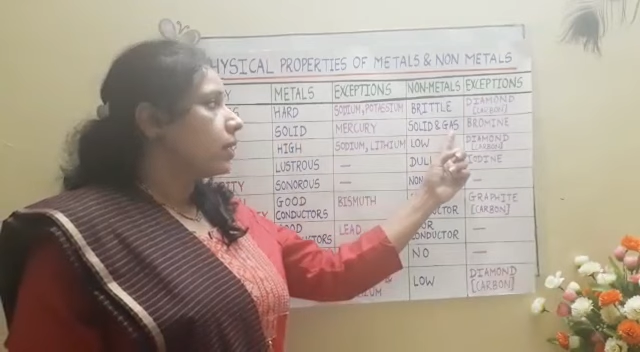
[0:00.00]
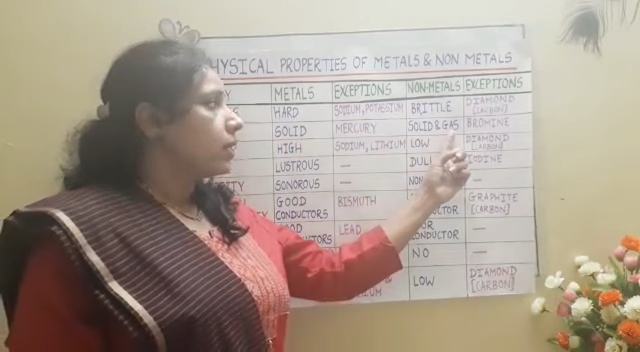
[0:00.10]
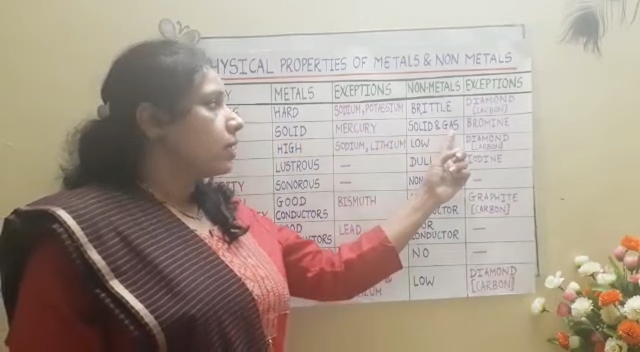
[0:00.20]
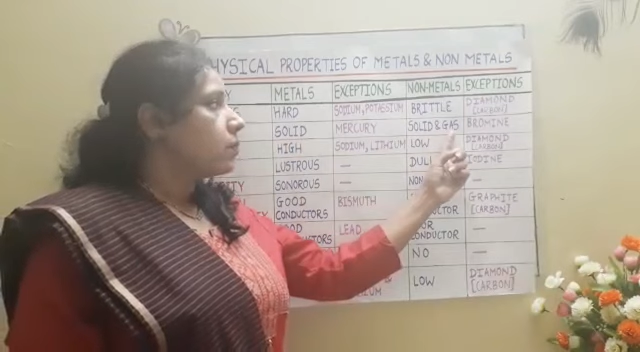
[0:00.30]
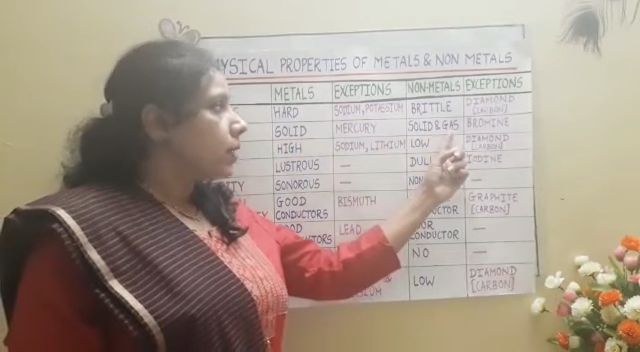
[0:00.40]

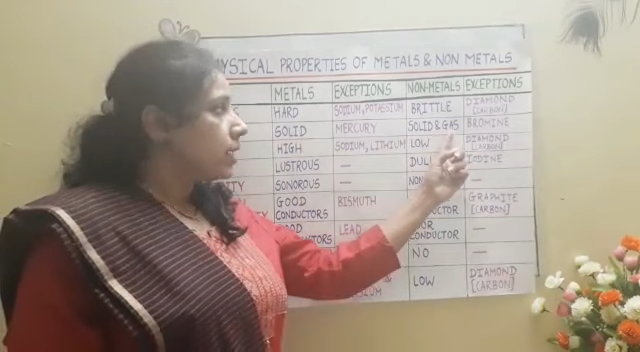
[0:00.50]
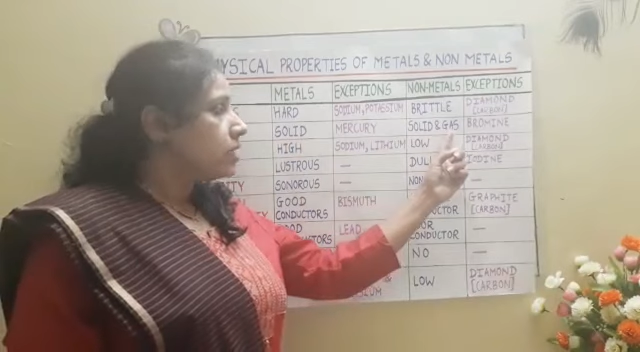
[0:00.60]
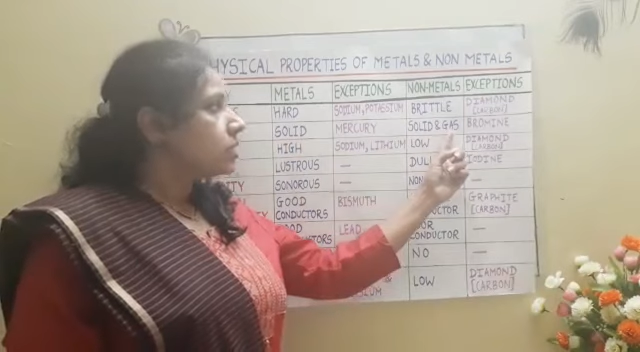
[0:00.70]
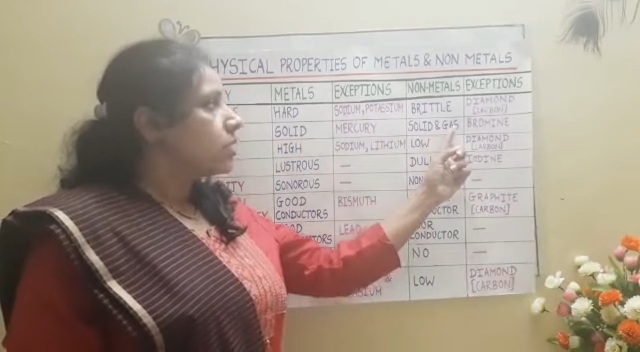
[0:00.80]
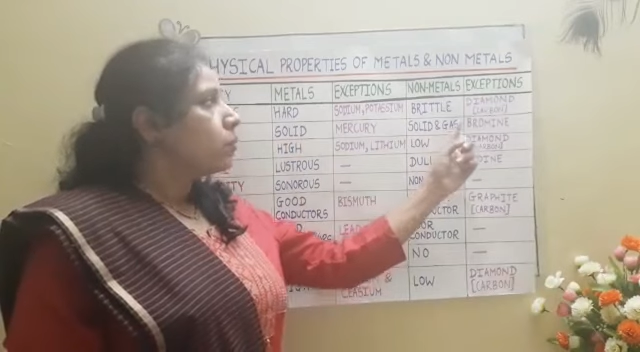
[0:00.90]

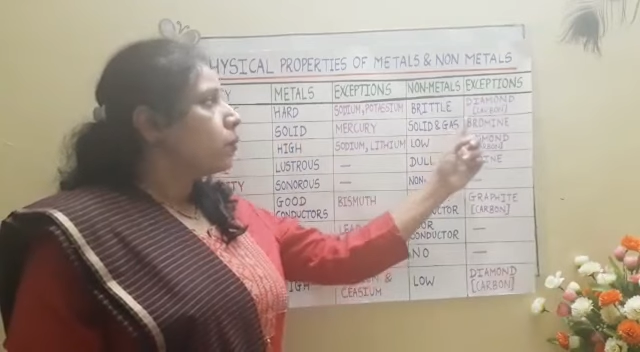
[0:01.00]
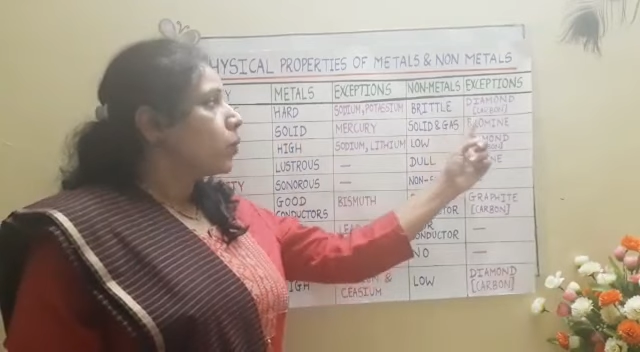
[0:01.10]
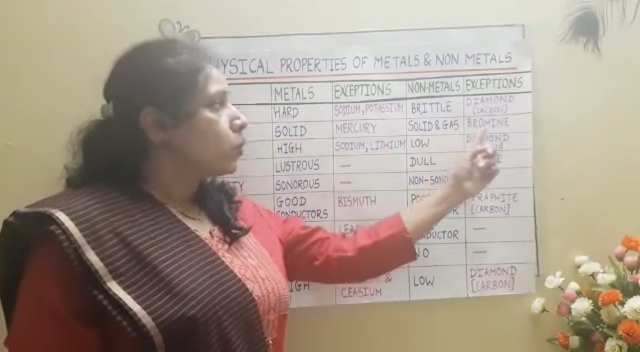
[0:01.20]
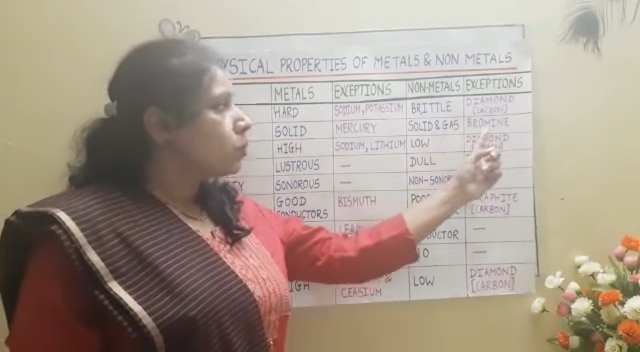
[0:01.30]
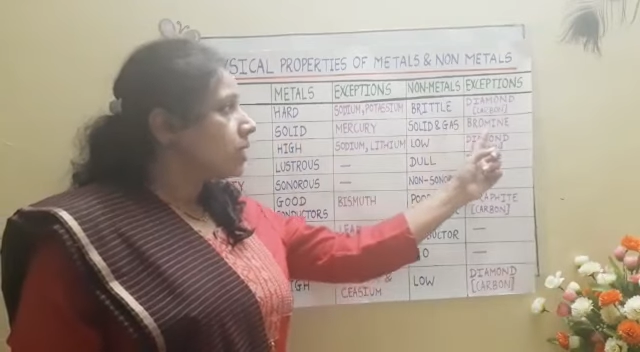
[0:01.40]
But
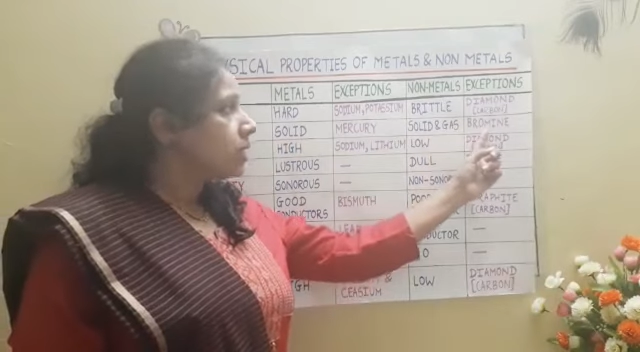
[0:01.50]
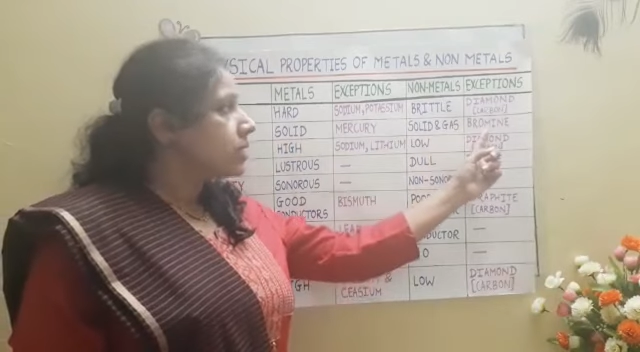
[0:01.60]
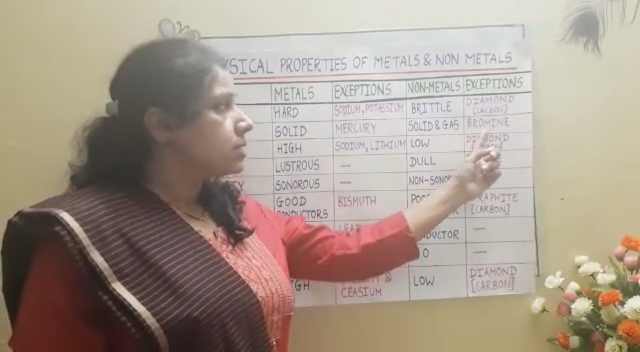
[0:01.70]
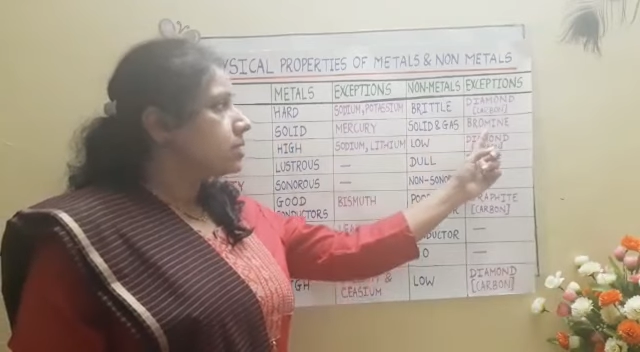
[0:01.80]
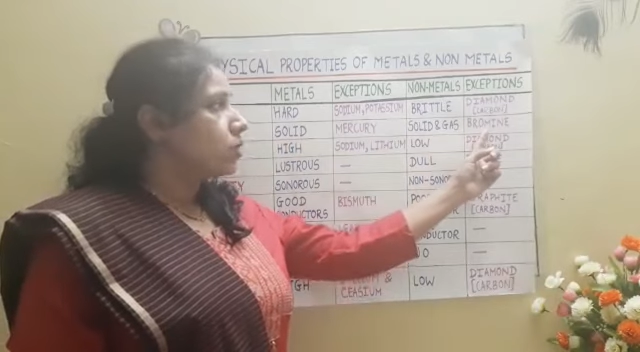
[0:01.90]
bromine
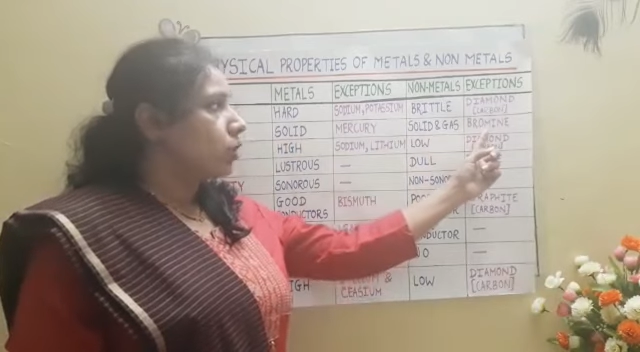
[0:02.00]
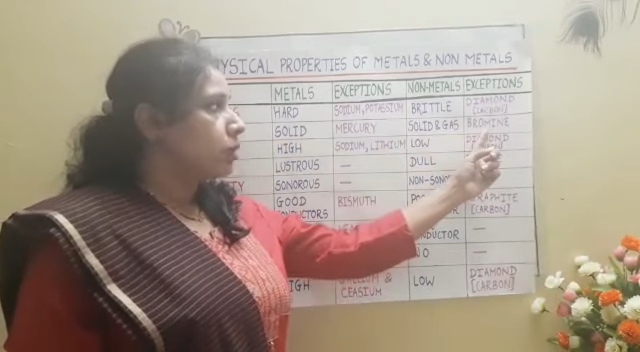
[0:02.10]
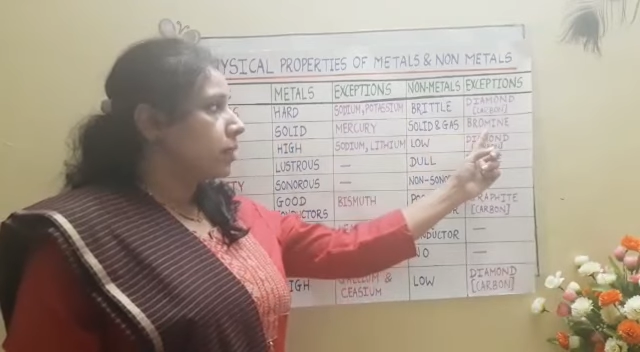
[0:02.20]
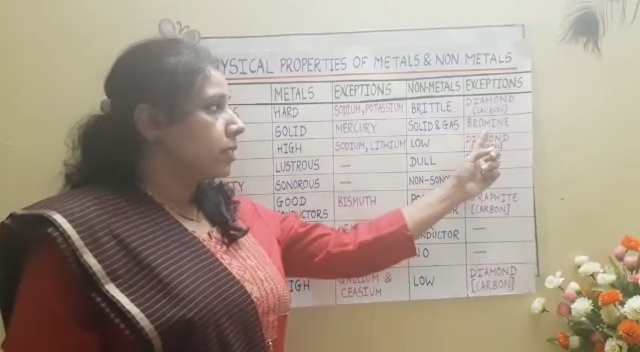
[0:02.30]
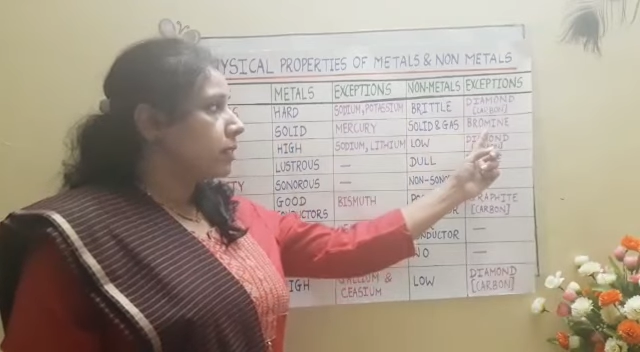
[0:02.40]
is a
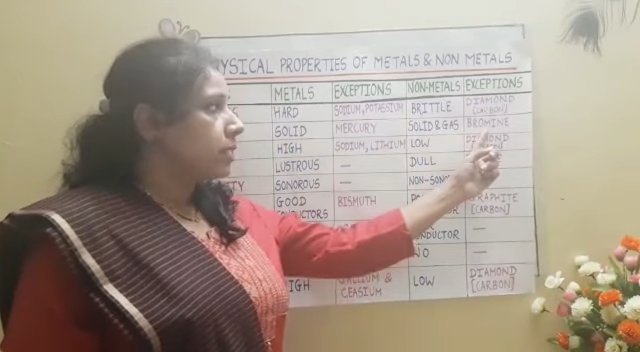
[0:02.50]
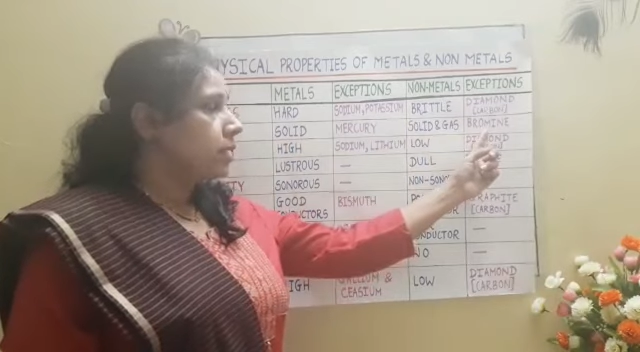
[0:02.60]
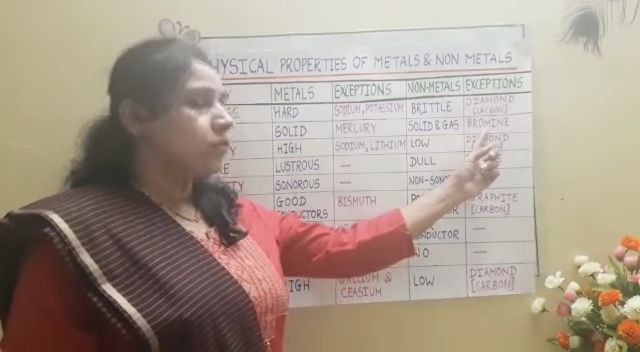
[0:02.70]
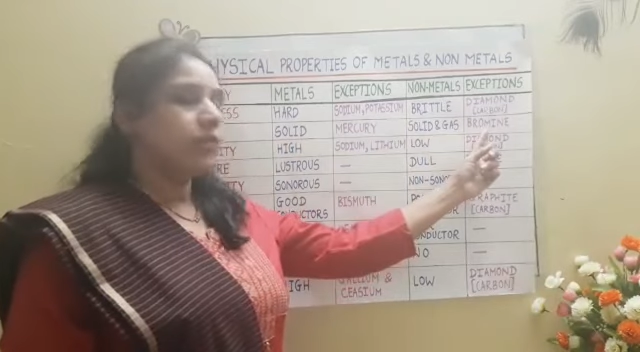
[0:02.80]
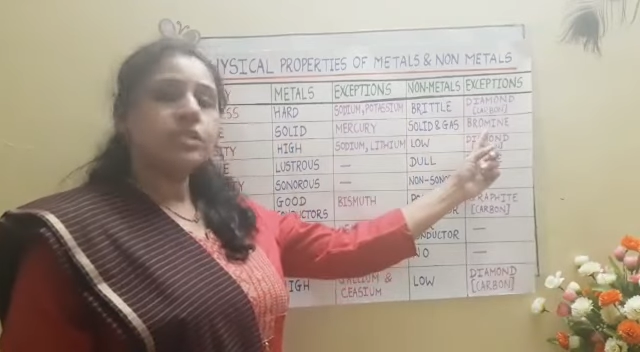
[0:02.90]
non-metal
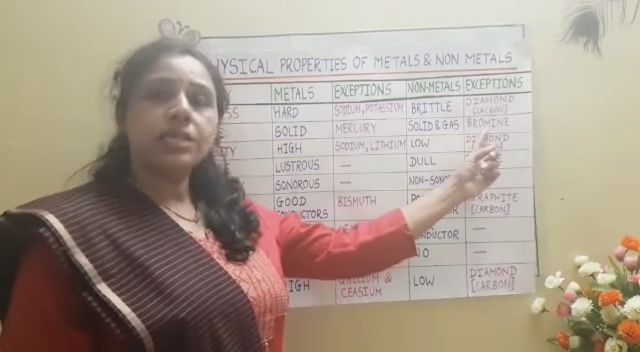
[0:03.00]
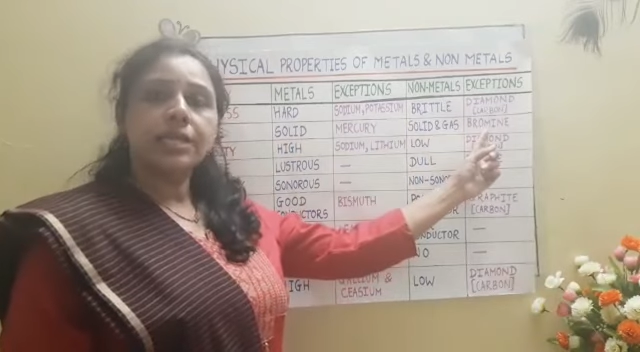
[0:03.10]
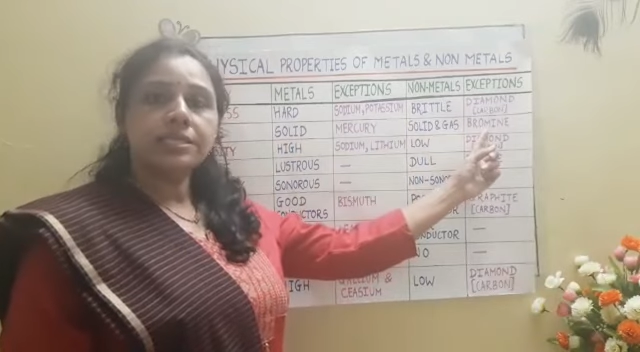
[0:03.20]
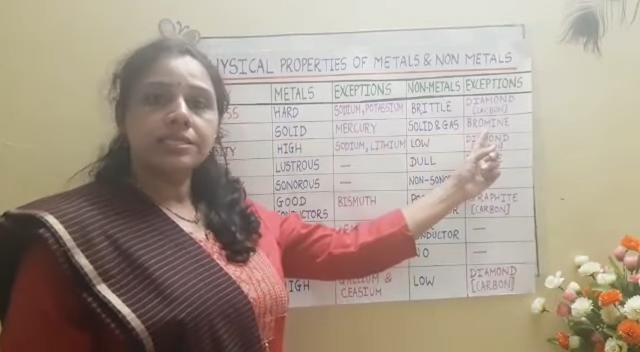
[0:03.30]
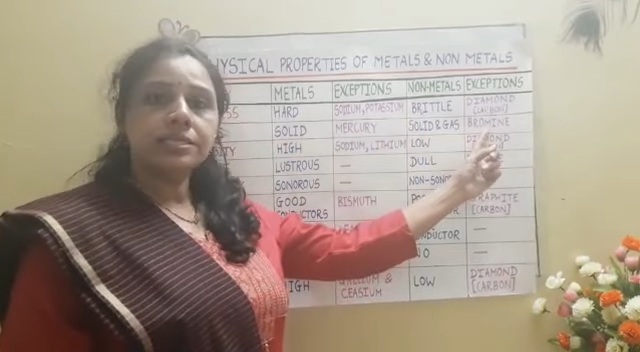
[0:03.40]
which
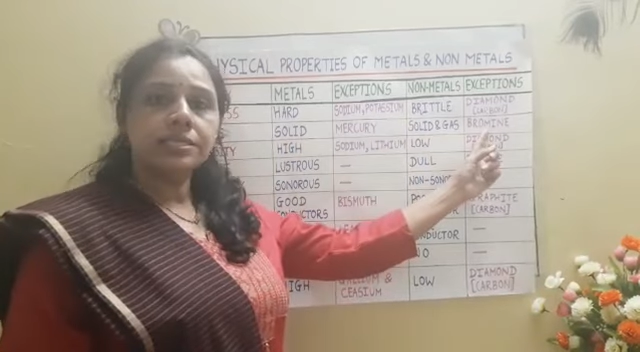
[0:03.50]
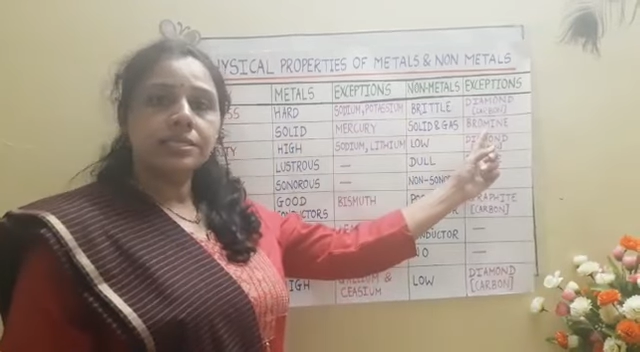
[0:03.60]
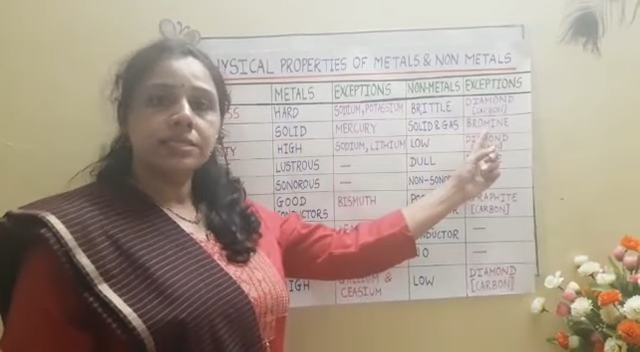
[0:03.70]
exists